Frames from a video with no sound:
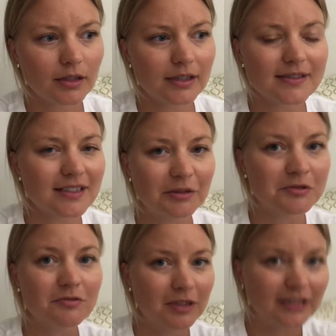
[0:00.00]
it
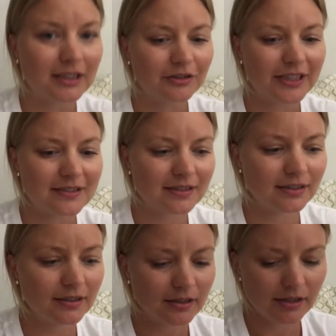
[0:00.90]
sounds really
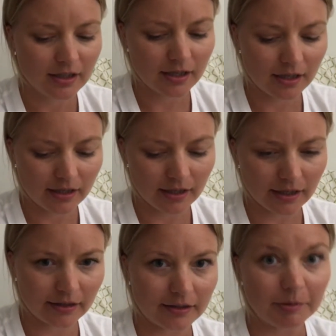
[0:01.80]
crazy
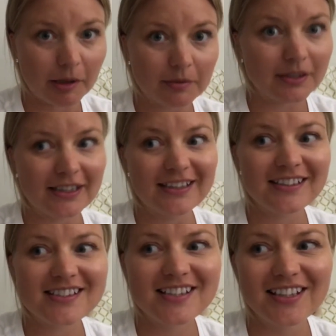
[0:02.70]
and it probably
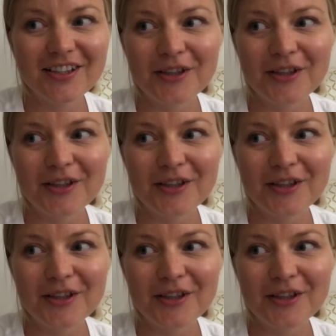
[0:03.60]
is